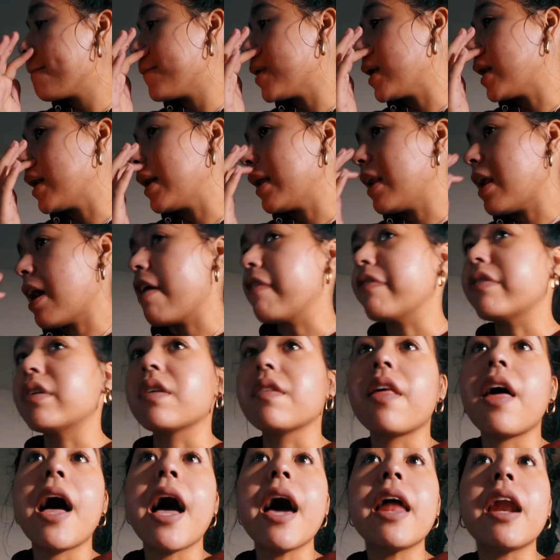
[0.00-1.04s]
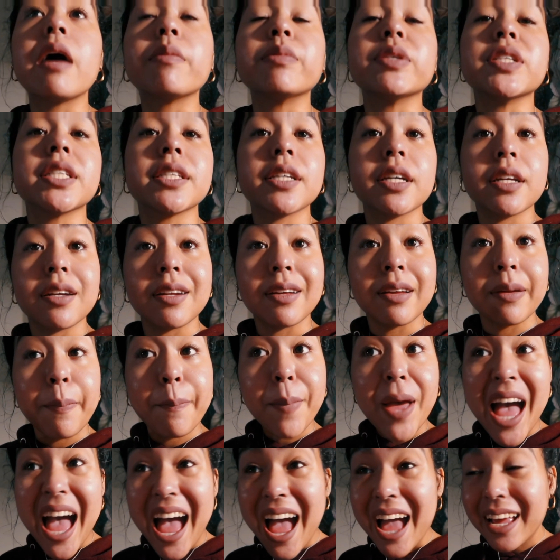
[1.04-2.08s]
but after that I'm just gonna
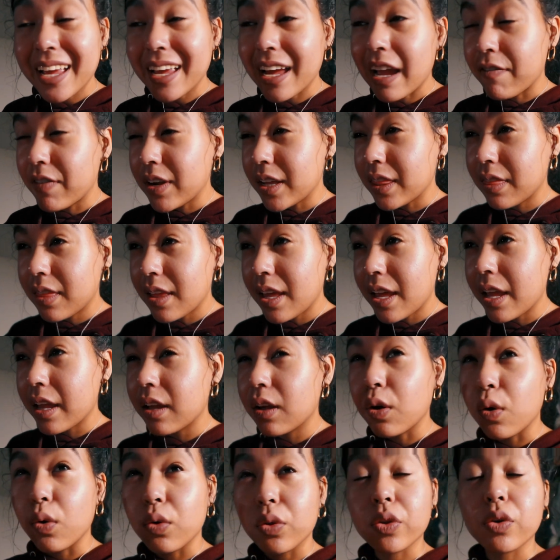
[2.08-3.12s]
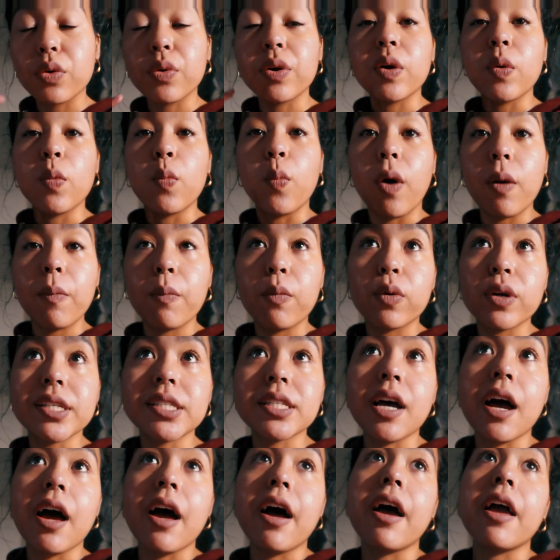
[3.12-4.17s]
pack everything go through it one more
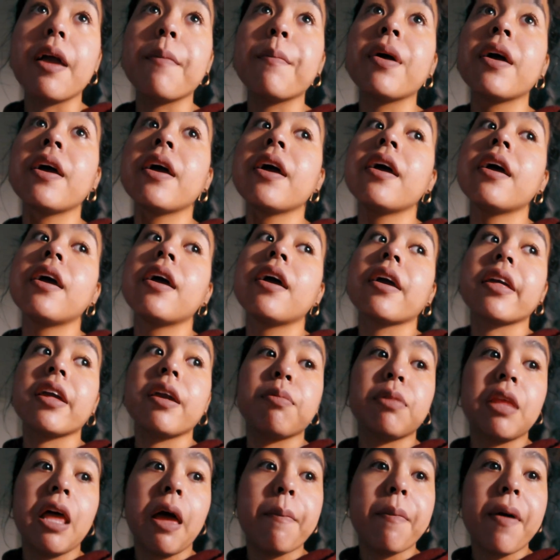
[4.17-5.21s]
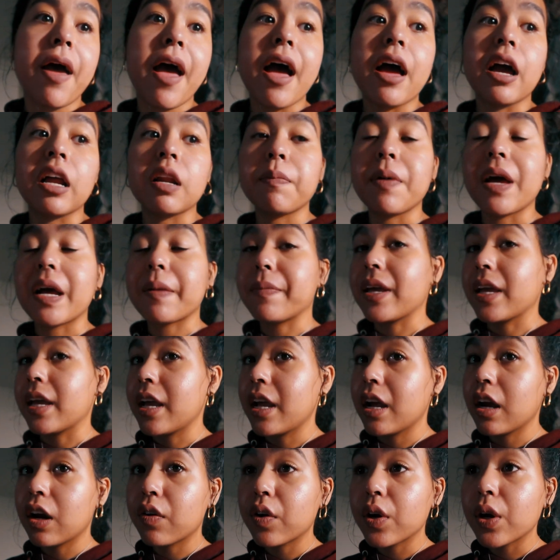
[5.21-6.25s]
time keep that packed pack my
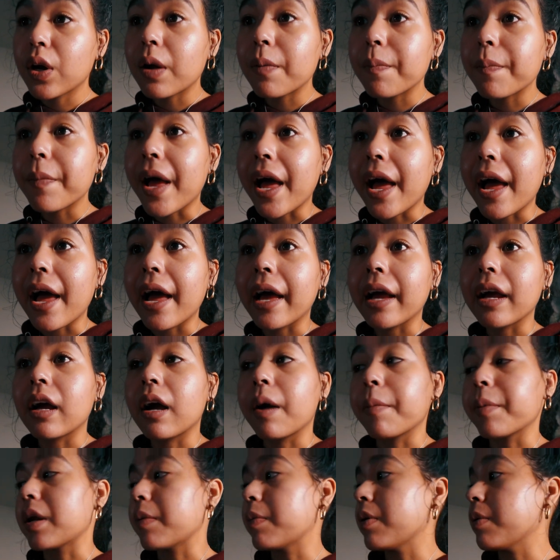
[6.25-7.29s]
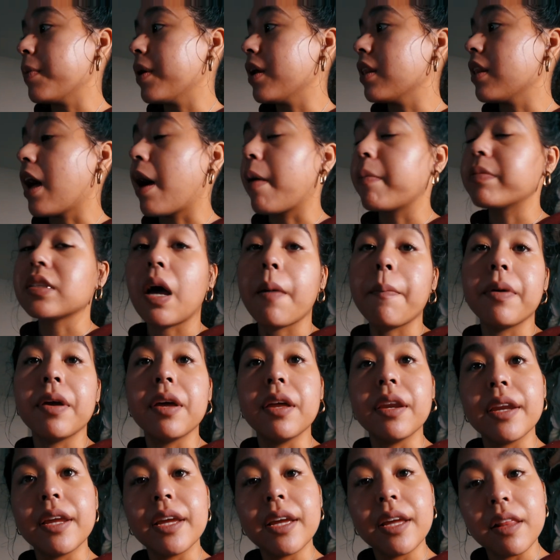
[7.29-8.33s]
carry-on bag I'm gonna put my laptop
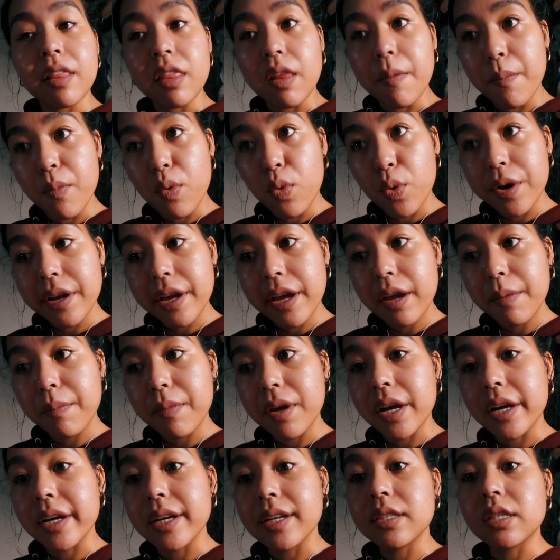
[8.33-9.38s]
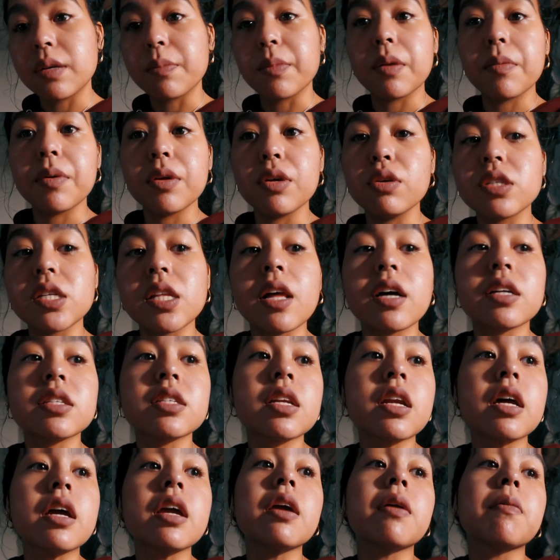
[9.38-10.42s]
in in the morning because I'm gonna be using that
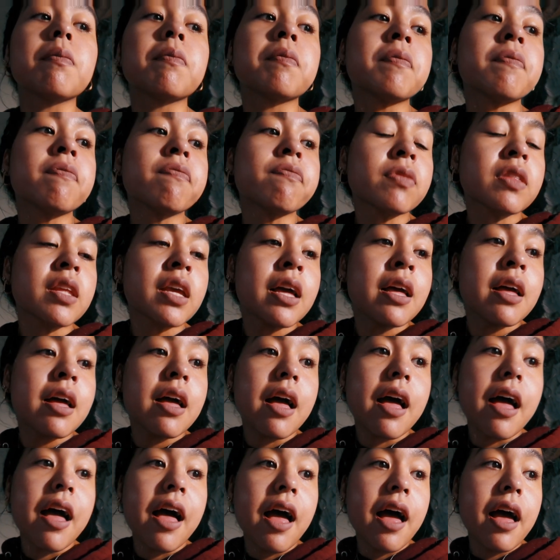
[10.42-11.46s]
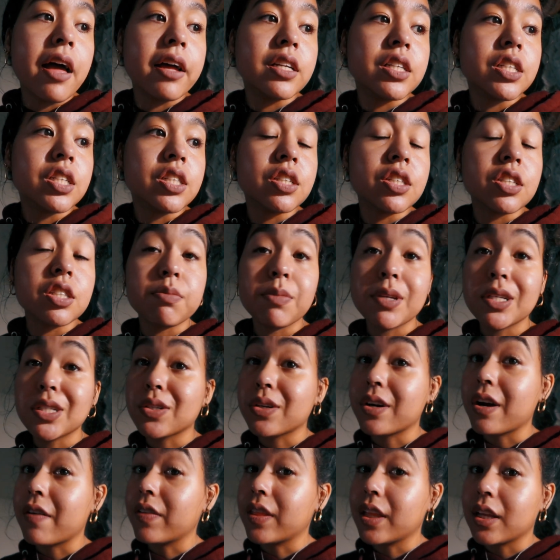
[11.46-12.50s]
tonight and just make
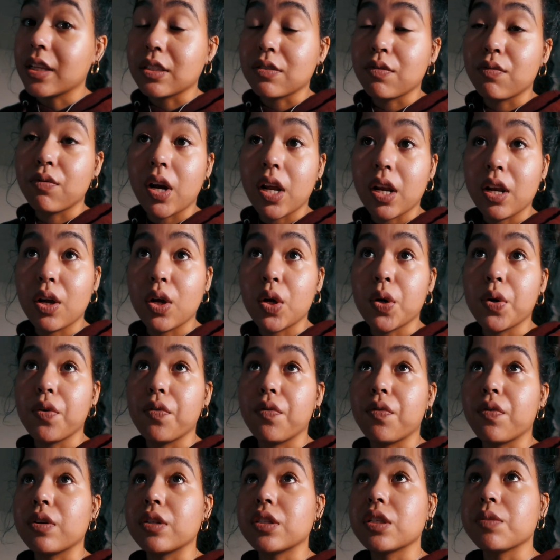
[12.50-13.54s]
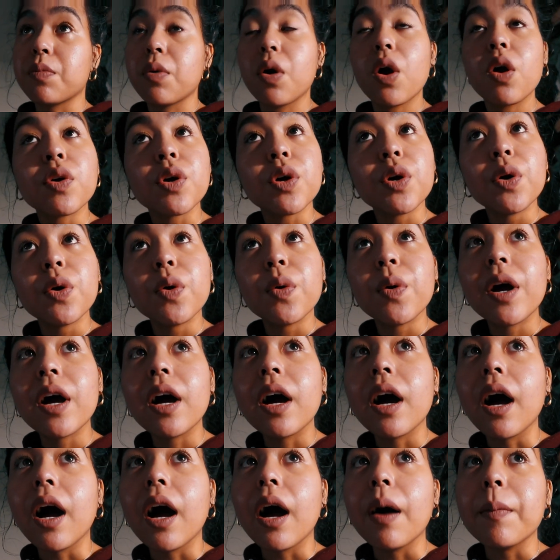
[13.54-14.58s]
sure everything's ready to go for tomorrow
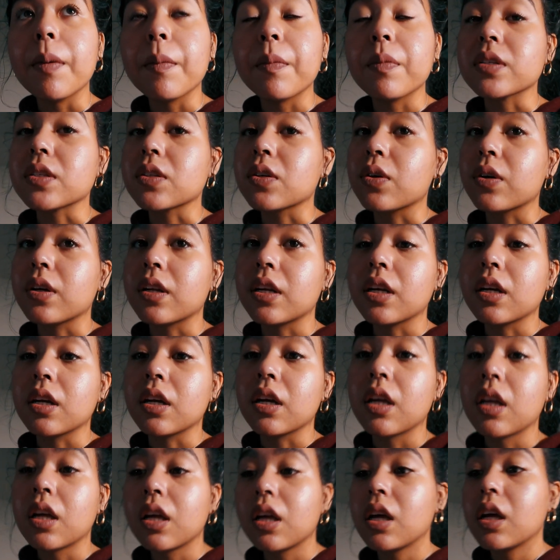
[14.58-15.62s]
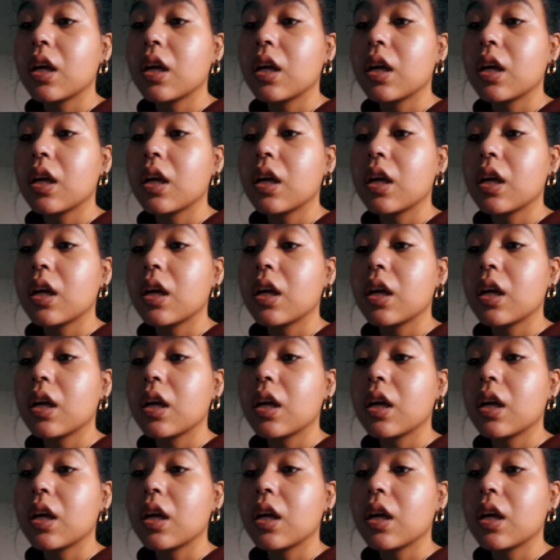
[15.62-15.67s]
um, I'm also gonna